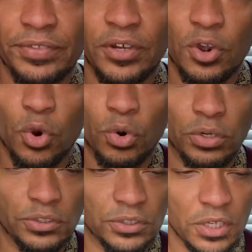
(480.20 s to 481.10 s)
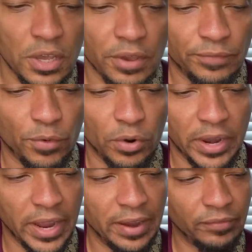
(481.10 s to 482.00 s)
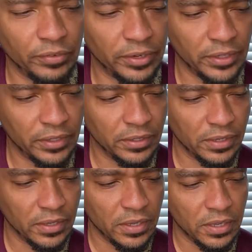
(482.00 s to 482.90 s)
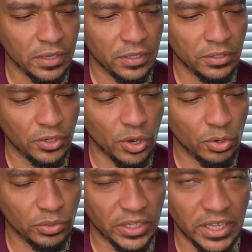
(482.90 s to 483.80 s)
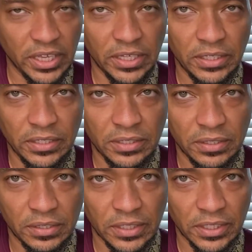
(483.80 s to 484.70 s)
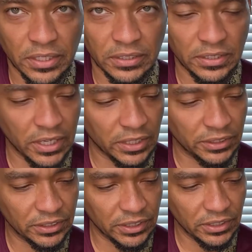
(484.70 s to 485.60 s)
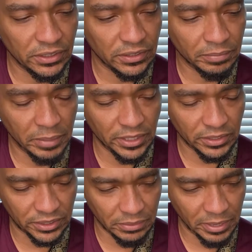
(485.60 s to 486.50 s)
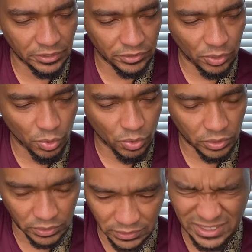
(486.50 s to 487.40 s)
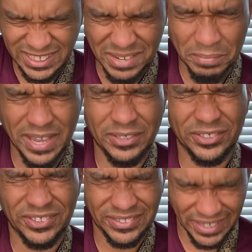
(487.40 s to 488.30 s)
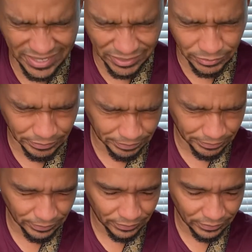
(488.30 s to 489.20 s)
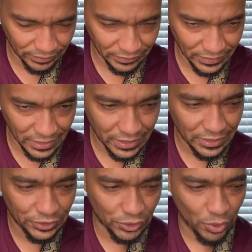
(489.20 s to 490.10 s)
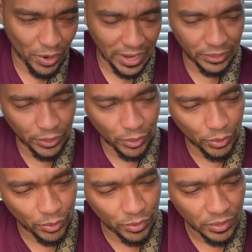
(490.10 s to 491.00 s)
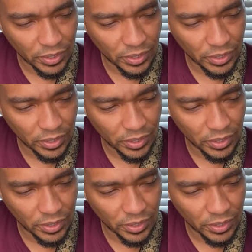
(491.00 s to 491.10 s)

the chords for every note in the C major chord, C major scale. So I know,